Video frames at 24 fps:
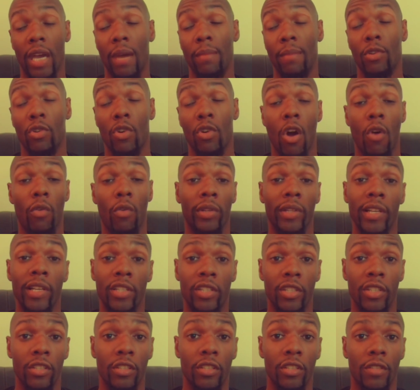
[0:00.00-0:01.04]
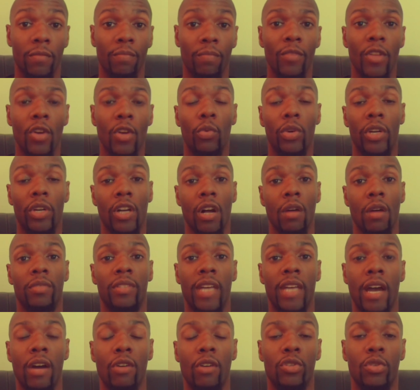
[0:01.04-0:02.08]
damn near all religions when it
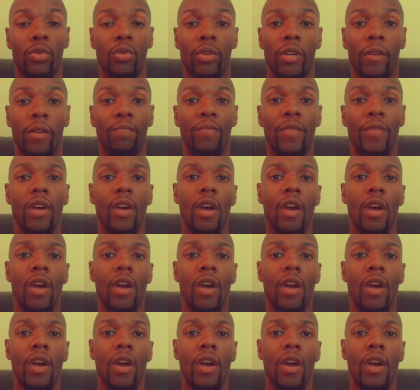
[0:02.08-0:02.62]
comes down to it.